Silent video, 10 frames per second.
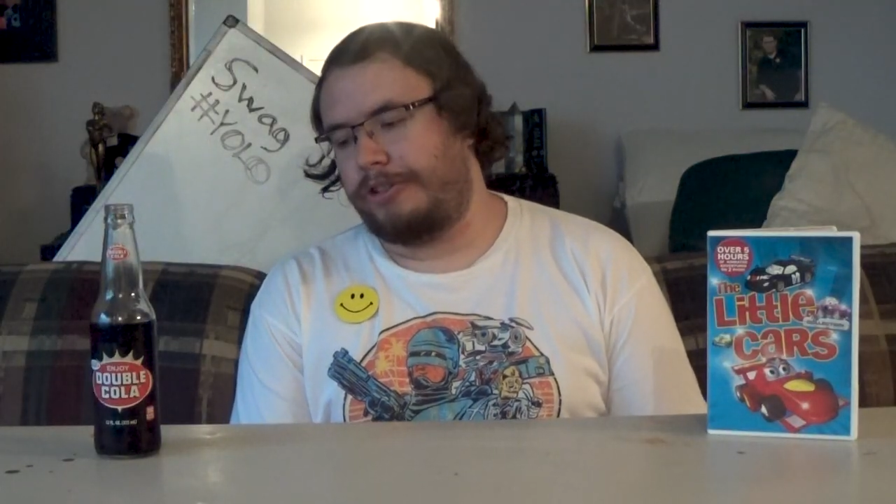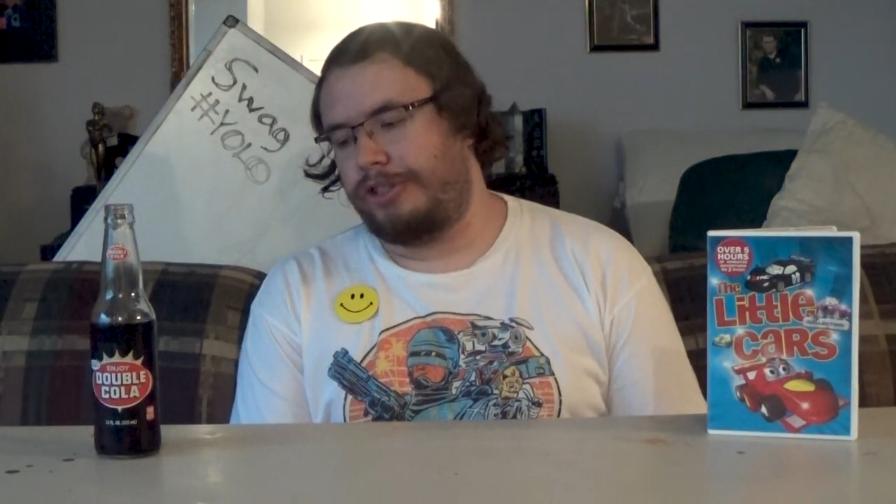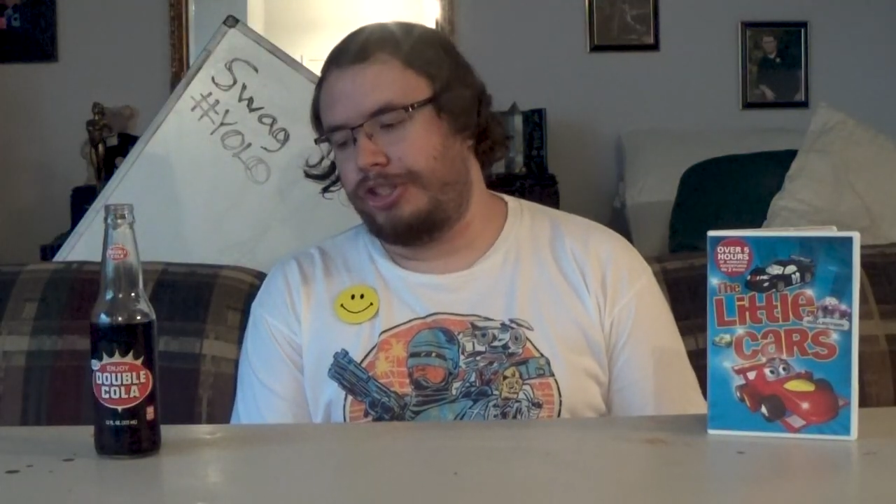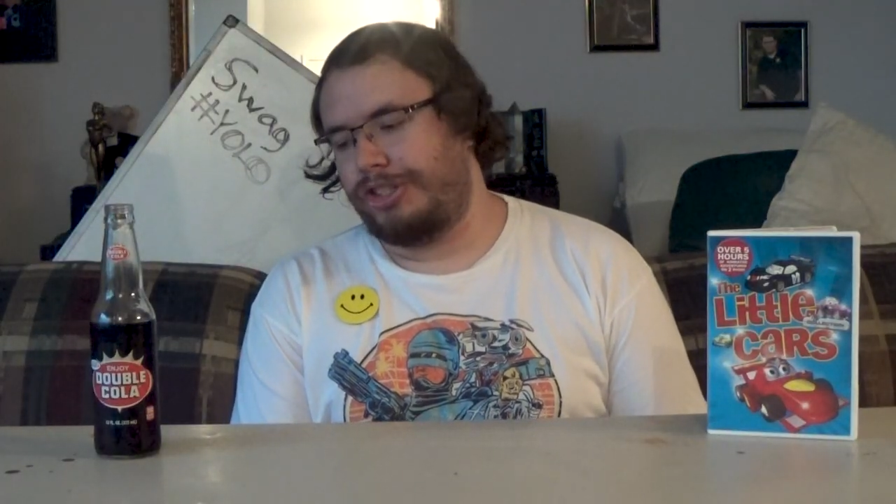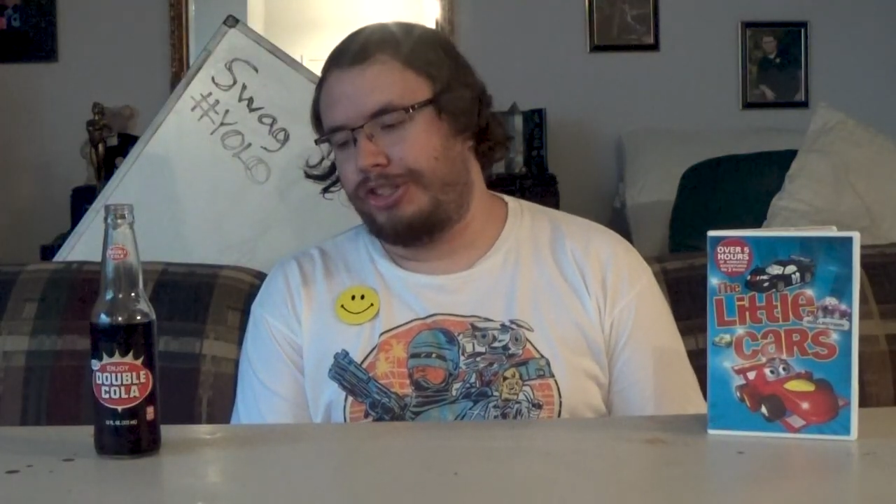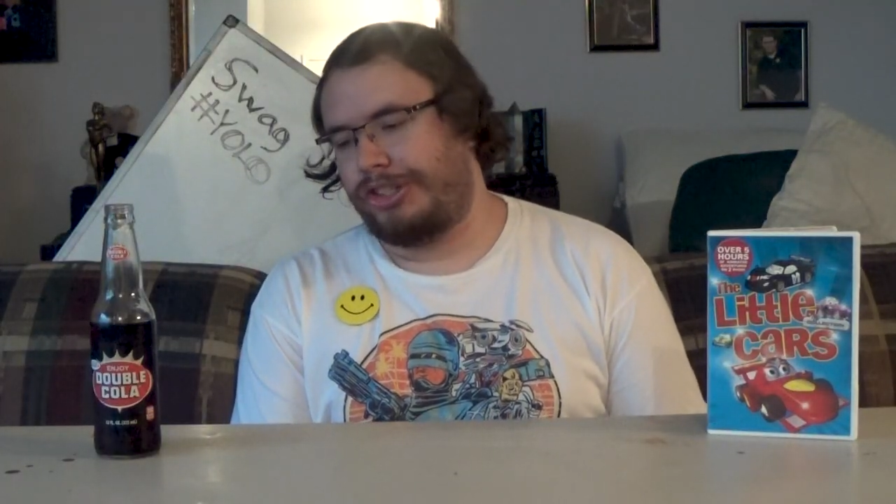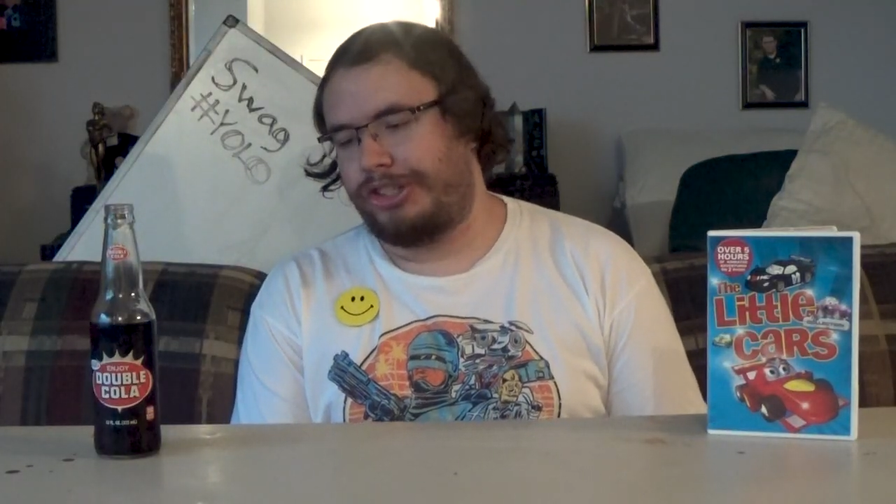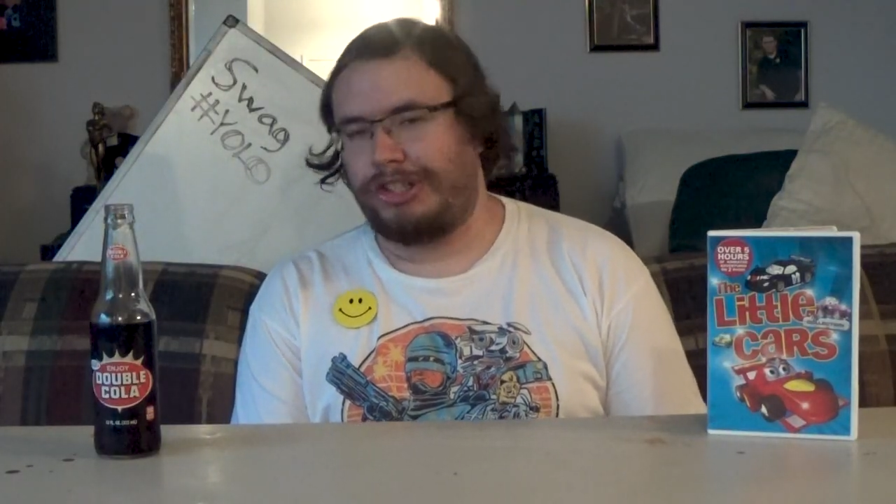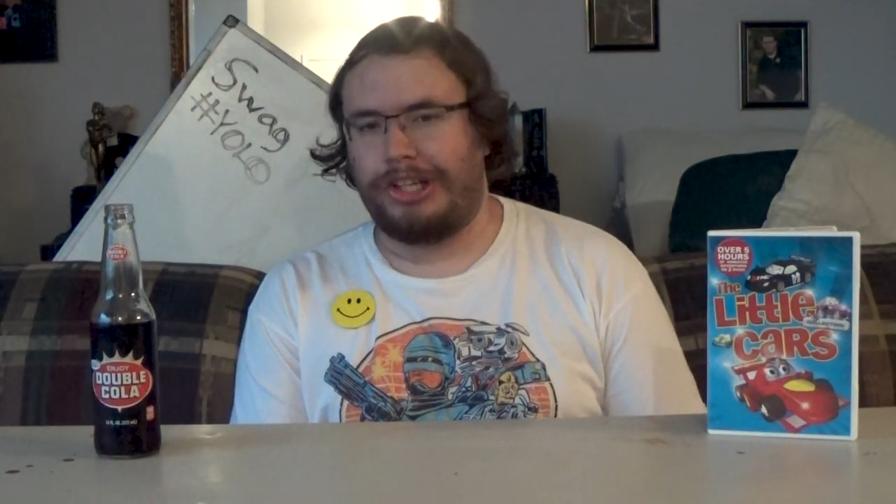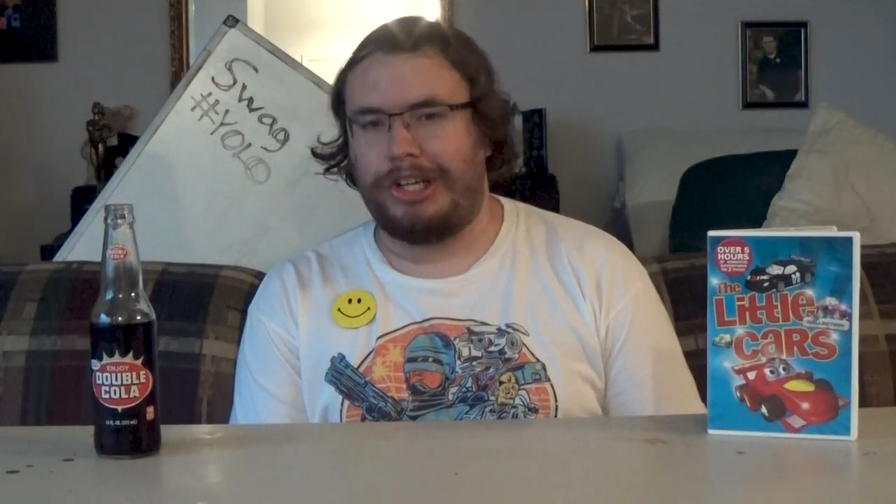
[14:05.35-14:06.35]
just
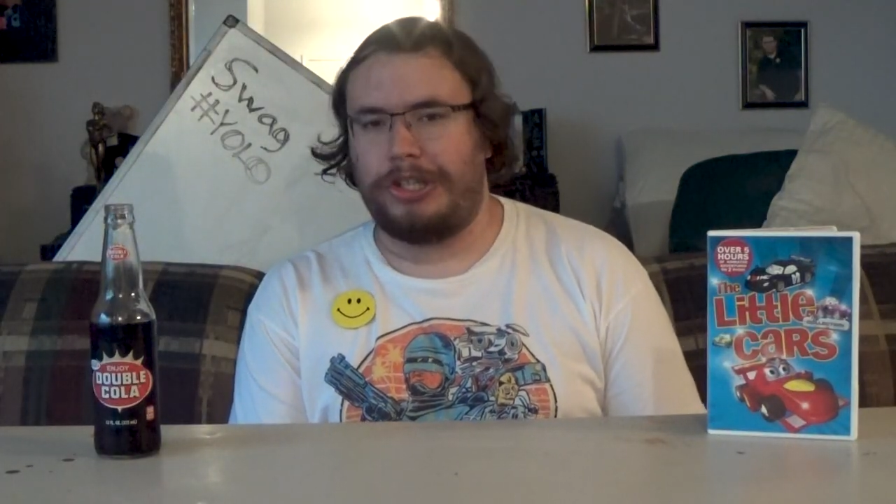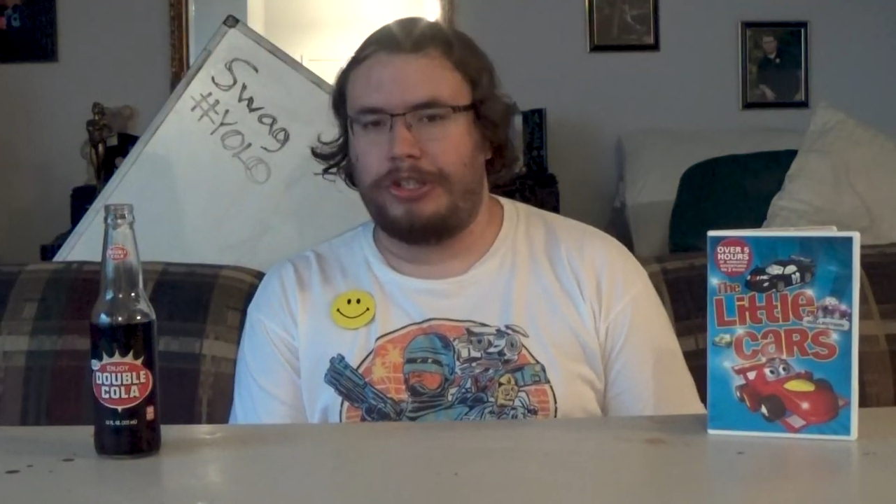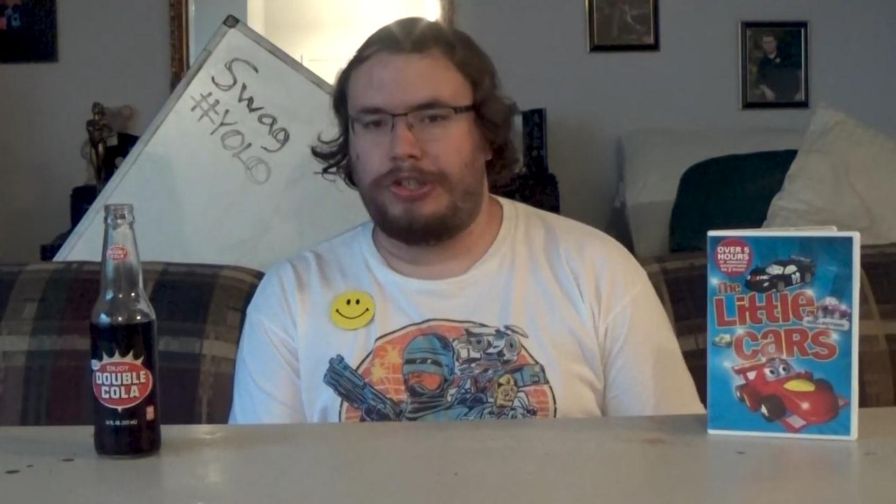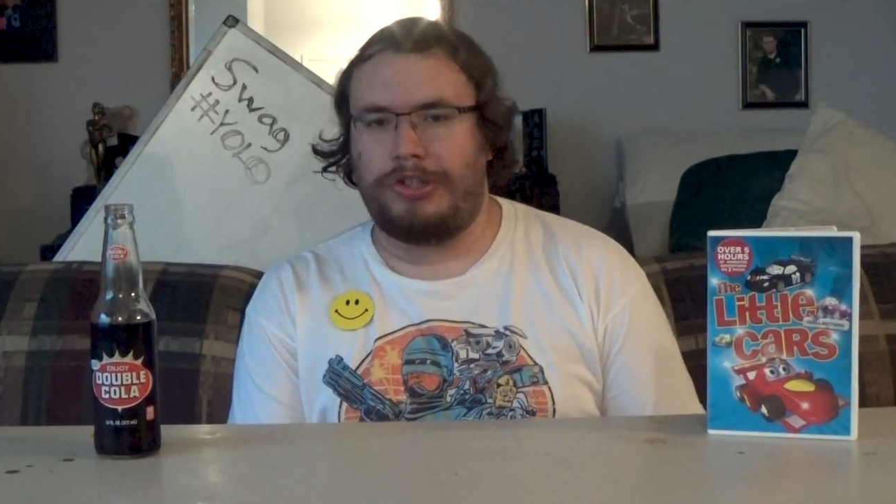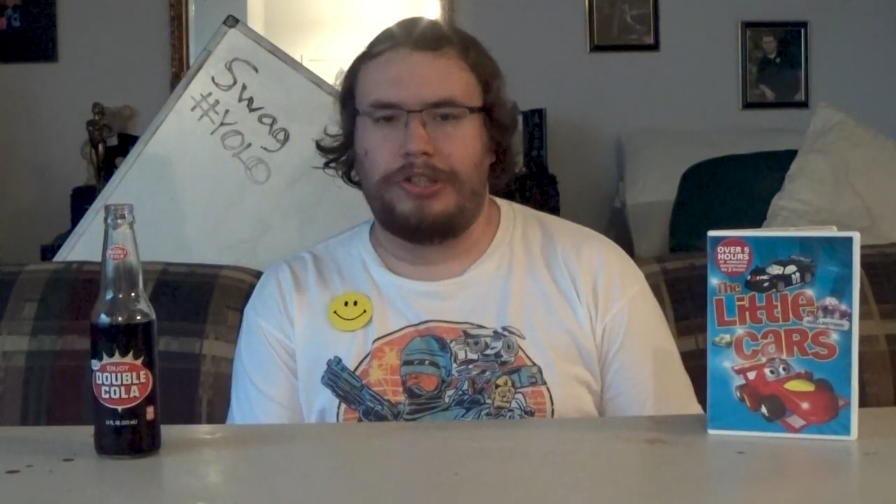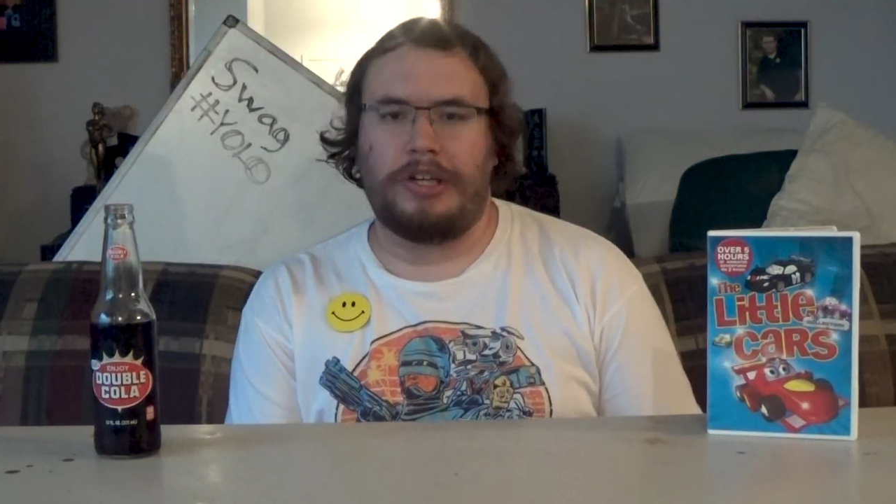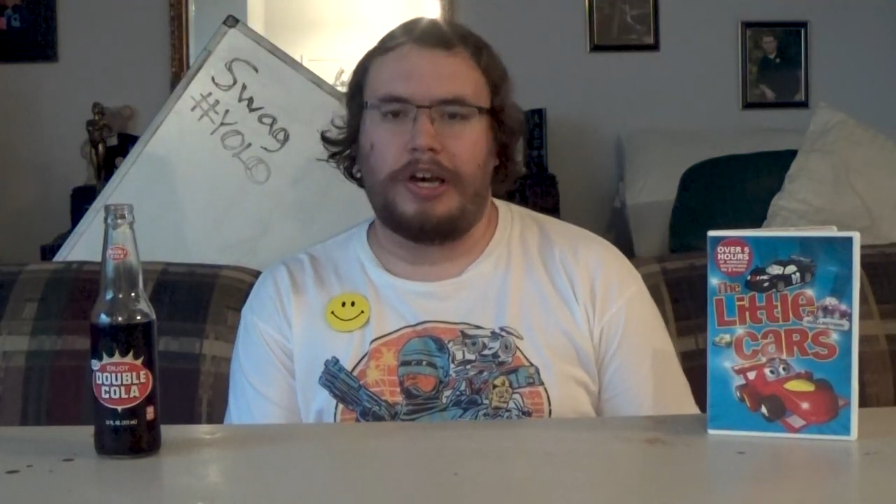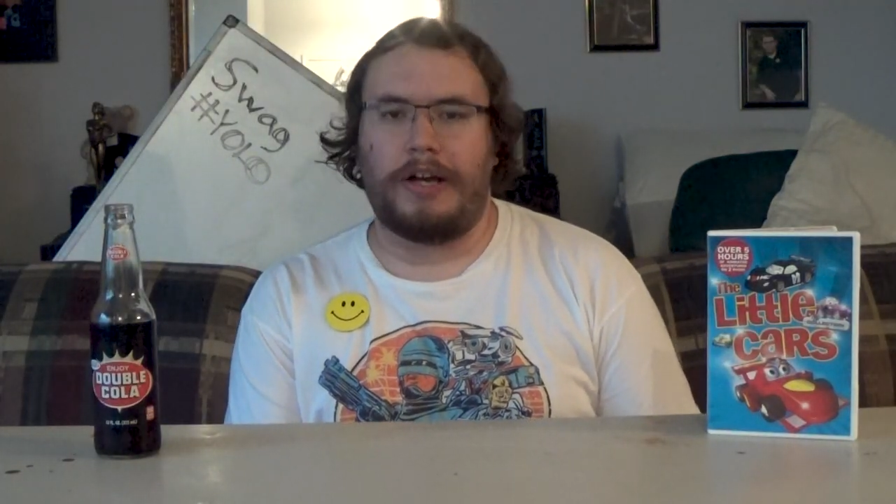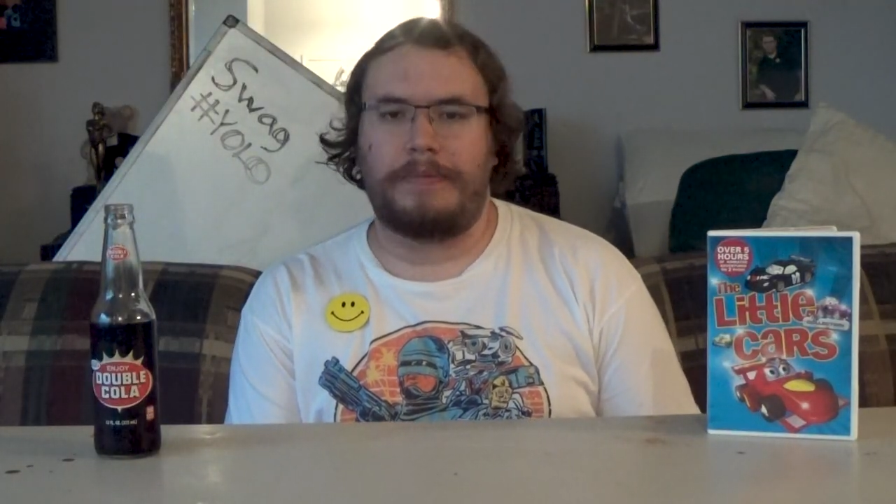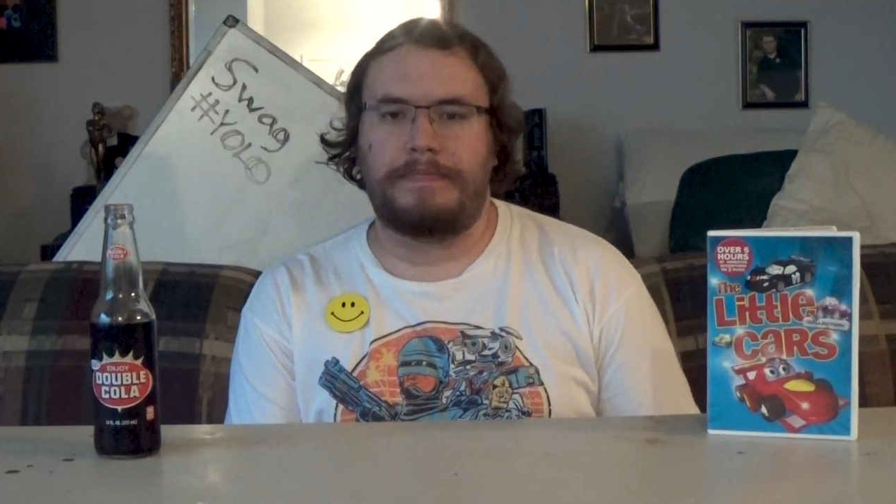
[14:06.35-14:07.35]
said she
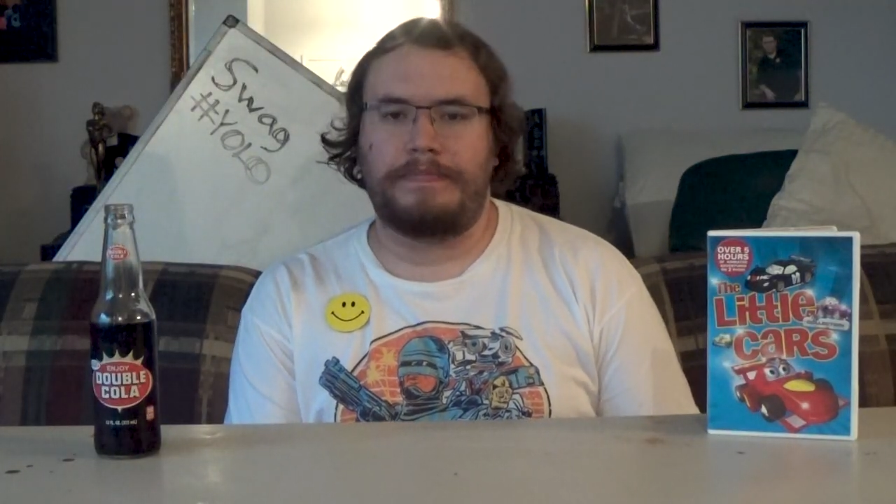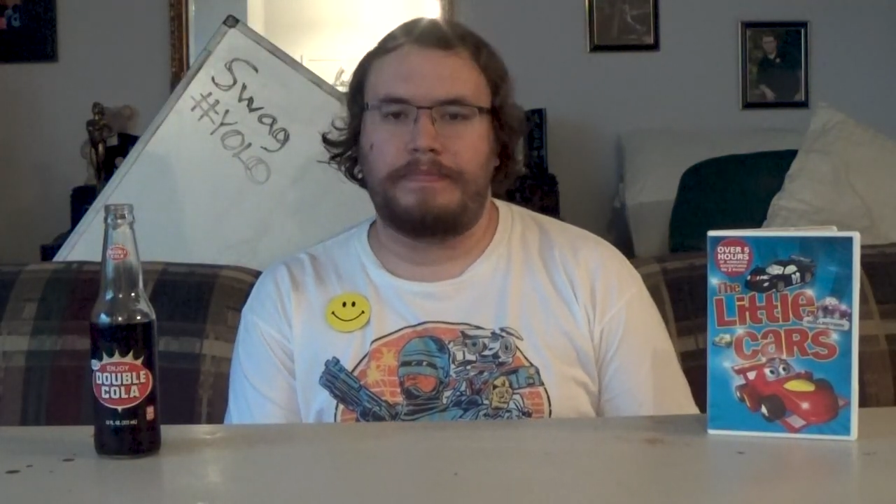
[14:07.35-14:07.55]
got